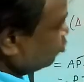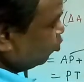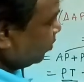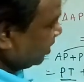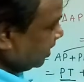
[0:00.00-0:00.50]

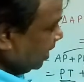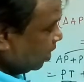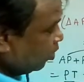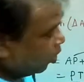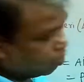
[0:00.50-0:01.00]
2PT
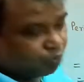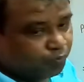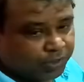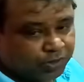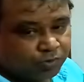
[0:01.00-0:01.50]
or
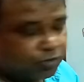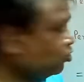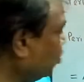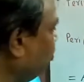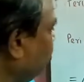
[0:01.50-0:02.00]
2PQ.
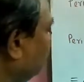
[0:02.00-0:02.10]
So,